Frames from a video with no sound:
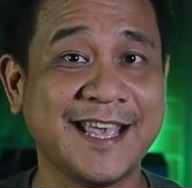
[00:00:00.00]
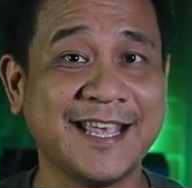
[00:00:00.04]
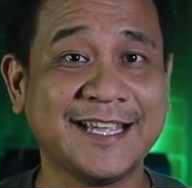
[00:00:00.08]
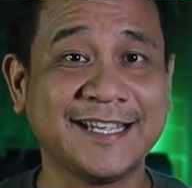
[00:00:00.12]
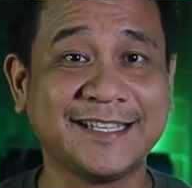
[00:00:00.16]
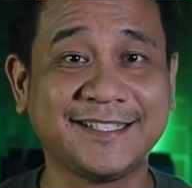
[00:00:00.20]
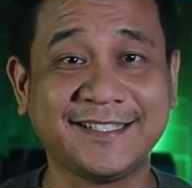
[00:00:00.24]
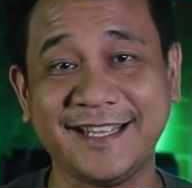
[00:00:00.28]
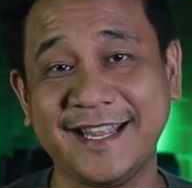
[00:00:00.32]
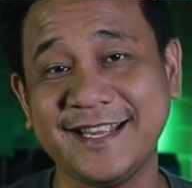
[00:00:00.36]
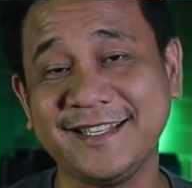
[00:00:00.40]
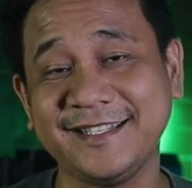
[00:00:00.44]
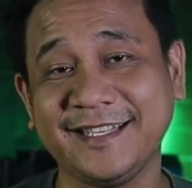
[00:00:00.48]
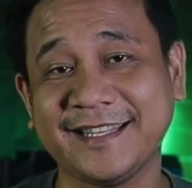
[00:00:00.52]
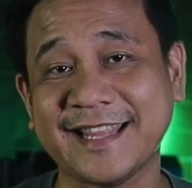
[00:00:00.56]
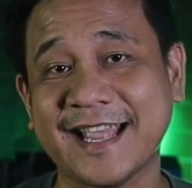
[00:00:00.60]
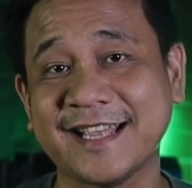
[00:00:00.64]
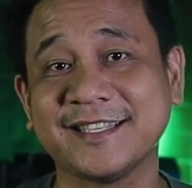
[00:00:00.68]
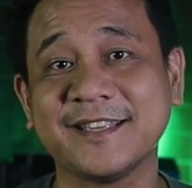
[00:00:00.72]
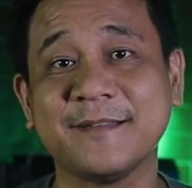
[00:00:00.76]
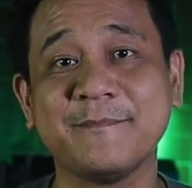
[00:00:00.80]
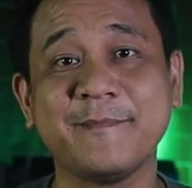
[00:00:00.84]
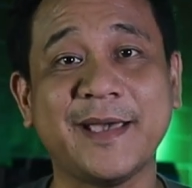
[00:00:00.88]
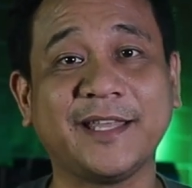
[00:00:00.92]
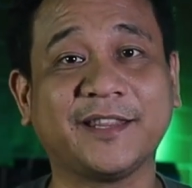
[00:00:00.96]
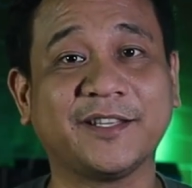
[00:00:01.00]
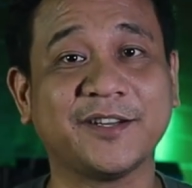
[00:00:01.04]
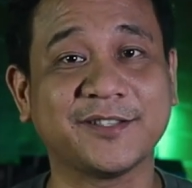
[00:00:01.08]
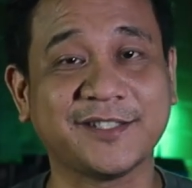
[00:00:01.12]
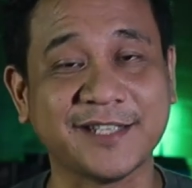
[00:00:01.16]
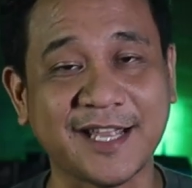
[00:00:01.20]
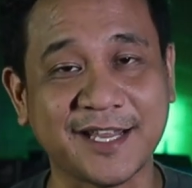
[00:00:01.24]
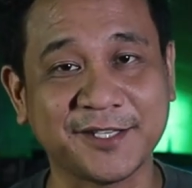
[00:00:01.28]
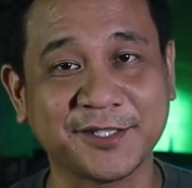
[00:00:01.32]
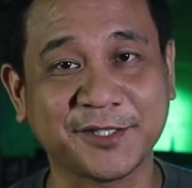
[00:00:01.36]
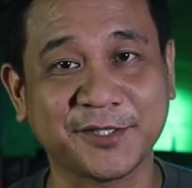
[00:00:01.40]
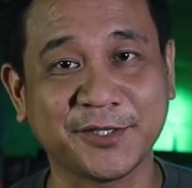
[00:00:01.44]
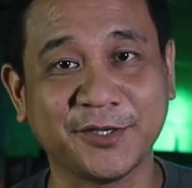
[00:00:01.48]
Since it has a better
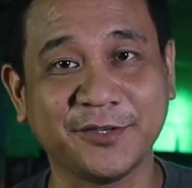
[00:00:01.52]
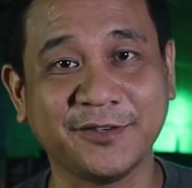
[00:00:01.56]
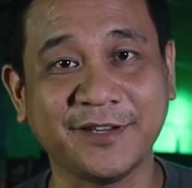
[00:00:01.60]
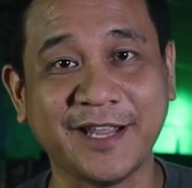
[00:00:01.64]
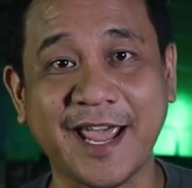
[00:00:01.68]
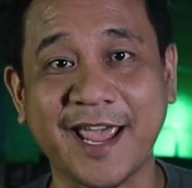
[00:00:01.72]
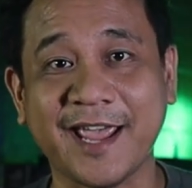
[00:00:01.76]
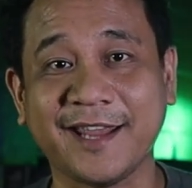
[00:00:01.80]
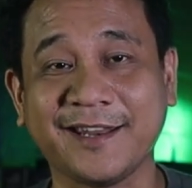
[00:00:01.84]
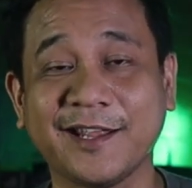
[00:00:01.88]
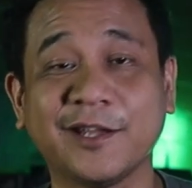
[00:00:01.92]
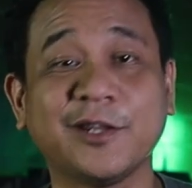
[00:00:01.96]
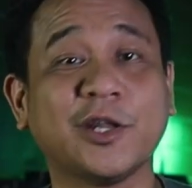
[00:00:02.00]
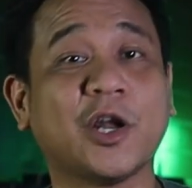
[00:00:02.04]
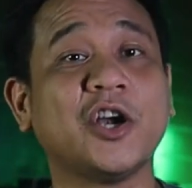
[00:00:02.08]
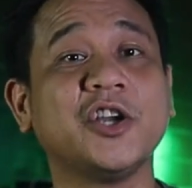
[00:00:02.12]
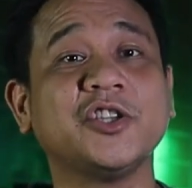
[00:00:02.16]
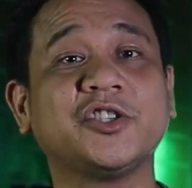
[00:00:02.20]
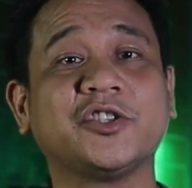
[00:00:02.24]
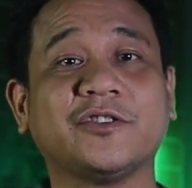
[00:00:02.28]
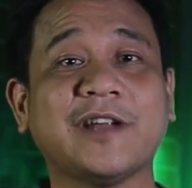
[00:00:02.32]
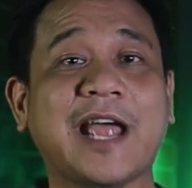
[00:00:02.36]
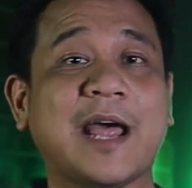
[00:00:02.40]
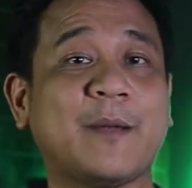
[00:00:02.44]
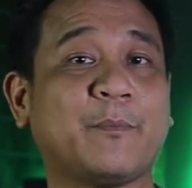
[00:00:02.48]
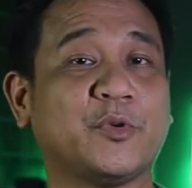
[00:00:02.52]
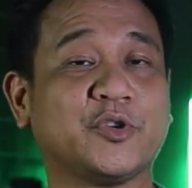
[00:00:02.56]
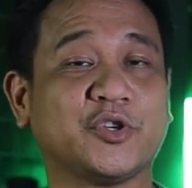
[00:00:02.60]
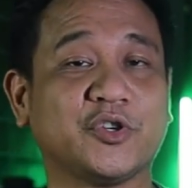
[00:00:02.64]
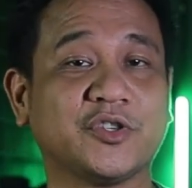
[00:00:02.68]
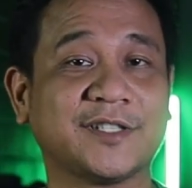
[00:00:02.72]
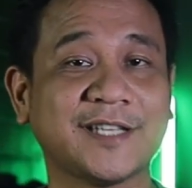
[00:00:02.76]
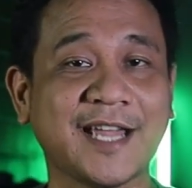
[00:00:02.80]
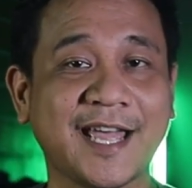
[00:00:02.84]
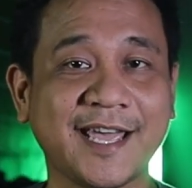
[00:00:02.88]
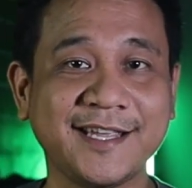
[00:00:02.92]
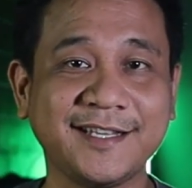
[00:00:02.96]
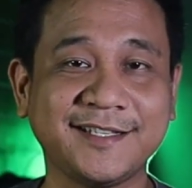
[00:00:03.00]
sensor and larger aperture
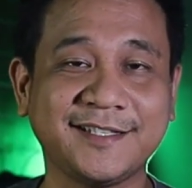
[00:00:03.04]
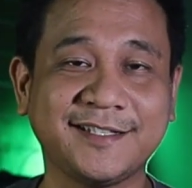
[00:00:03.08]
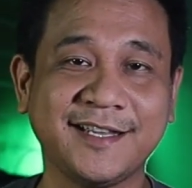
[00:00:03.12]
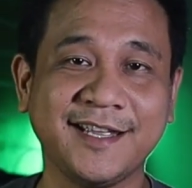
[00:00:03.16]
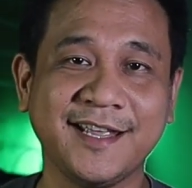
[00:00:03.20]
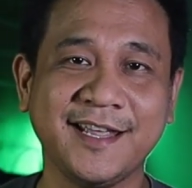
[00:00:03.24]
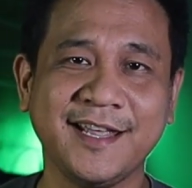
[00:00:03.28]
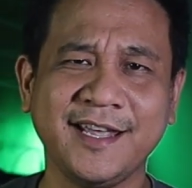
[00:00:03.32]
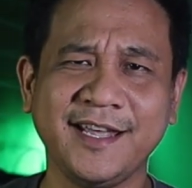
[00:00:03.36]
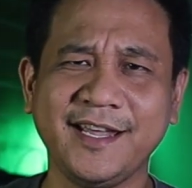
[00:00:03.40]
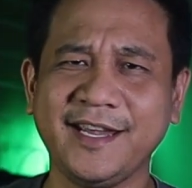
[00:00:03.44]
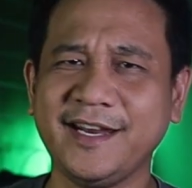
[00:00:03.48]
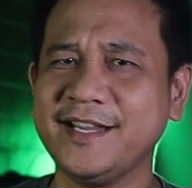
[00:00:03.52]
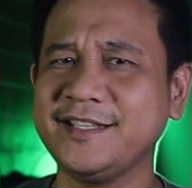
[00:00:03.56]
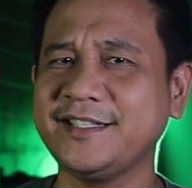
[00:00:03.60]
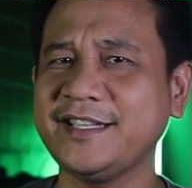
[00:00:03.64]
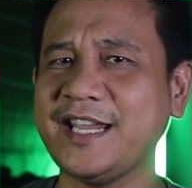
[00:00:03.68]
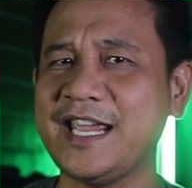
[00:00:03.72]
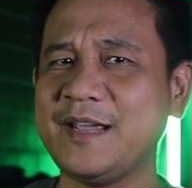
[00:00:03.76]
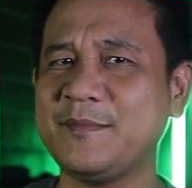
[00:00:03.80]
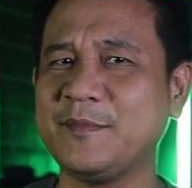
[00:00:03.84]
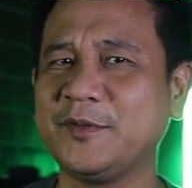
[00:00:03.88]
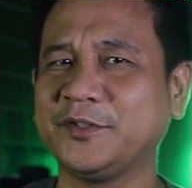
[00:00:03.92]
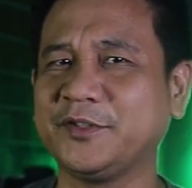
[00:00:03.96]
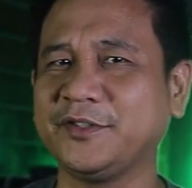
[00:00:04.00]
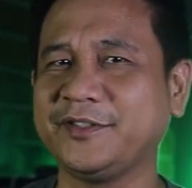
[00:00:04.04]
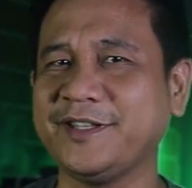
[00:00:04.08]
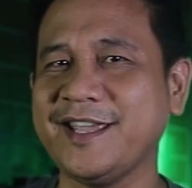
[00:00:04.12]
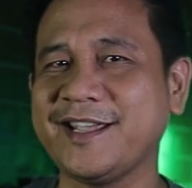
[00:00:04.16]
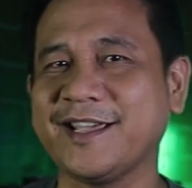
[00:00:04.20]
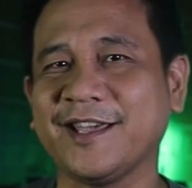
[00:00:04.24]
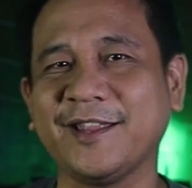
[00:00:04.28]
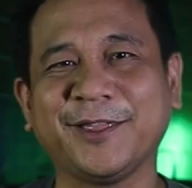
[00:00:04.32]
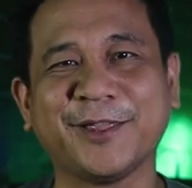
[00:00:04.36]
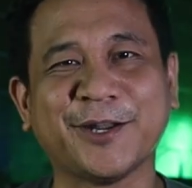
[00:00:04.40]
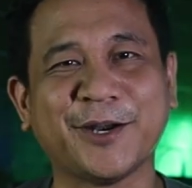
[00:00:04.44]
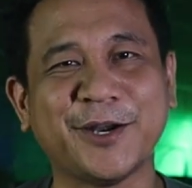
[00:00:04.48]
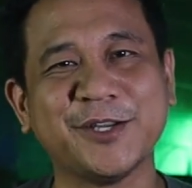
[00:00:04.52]
size, it is able to take
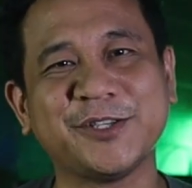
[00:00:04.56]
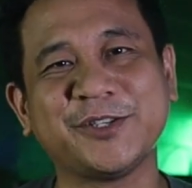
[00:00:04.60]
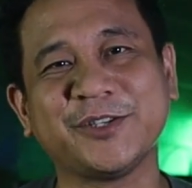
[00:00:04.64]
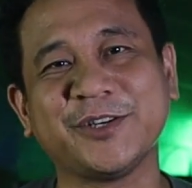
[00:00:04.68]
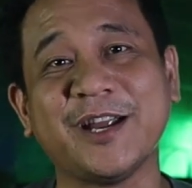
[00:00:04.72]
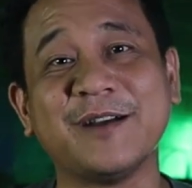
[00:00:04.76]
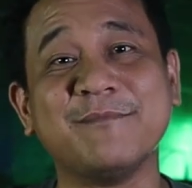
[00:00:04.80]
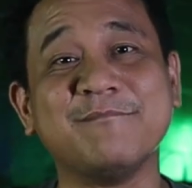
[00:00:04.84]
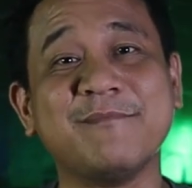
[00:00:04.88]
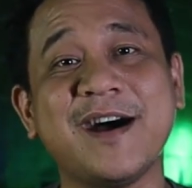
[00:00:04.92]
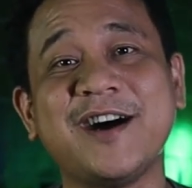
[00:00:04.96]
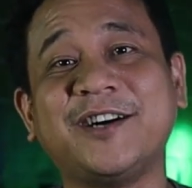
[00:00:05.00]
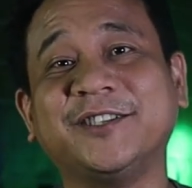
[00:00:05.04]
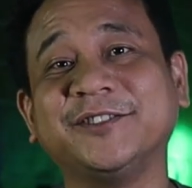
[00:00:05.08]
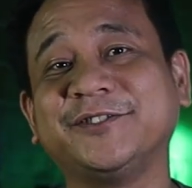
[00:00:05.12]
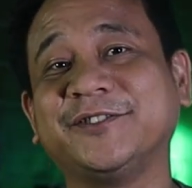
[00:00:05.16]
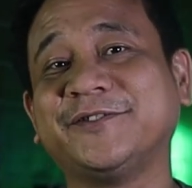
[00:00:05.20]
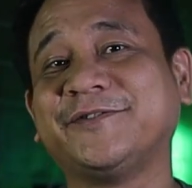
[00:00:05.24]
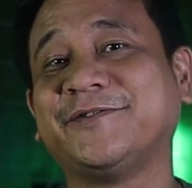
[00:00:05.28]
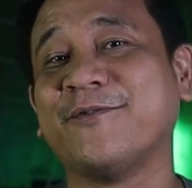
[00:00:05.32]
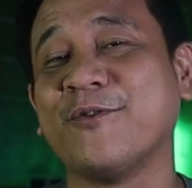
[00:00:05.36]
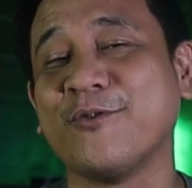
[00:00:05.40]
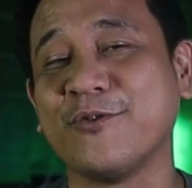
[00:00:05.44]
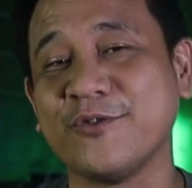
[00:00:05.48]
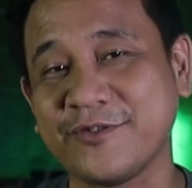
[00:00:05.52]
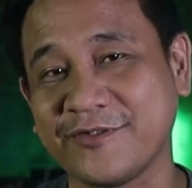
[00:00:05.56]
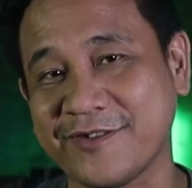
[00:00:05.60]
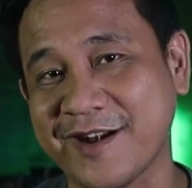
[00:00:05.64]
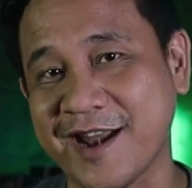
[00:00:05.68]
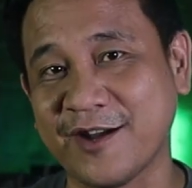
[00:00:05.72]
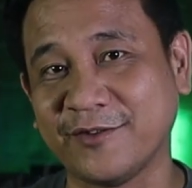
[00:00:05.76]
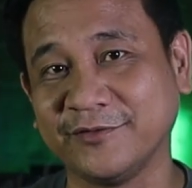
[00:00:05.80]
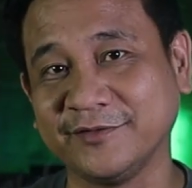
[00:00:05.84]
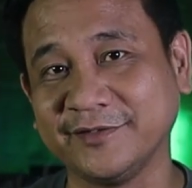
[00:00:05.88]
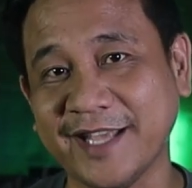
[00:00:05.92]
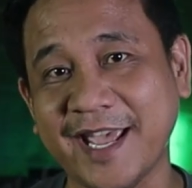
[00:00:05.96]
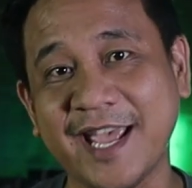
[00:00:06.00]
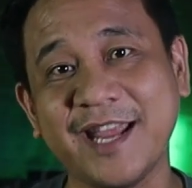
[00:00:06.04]
a larger amount of
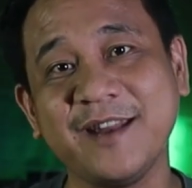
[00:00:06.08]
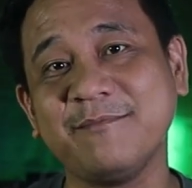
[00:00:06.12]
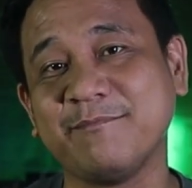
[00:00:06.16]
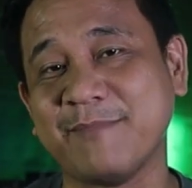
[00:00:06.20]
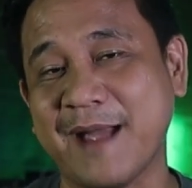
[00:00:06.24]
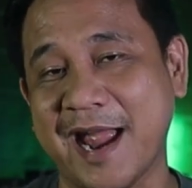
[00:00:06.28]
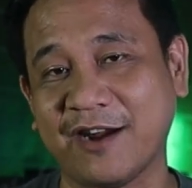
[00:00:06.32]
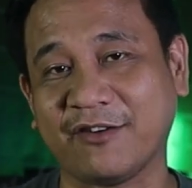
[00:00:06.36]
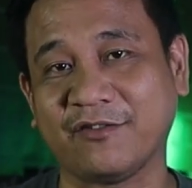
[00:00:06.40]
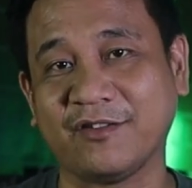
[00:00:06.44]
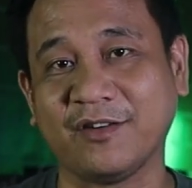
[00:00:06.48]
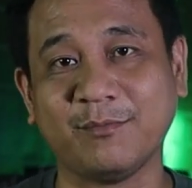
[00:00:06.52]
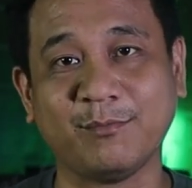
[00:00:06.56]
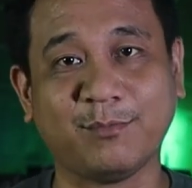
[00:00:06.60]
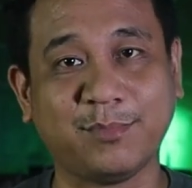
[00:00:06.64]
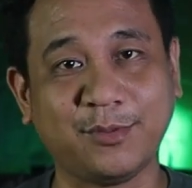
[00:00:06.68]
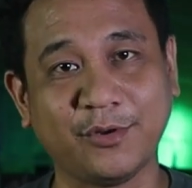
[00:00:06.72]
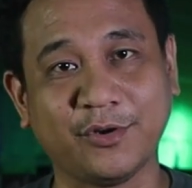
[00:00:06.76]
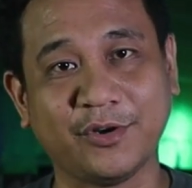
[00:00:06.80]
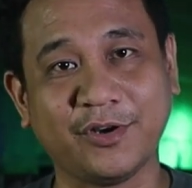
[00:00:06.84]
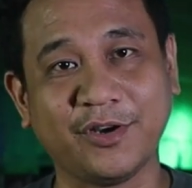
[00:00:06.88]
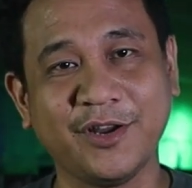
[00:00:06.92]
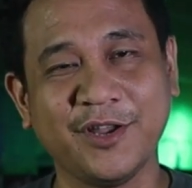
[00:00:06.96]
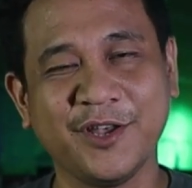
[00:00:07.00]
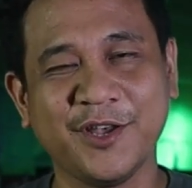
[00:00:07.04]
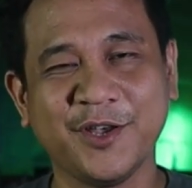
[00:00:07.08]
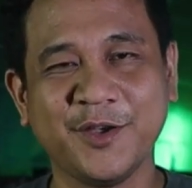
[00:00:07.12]
foreground and background blur,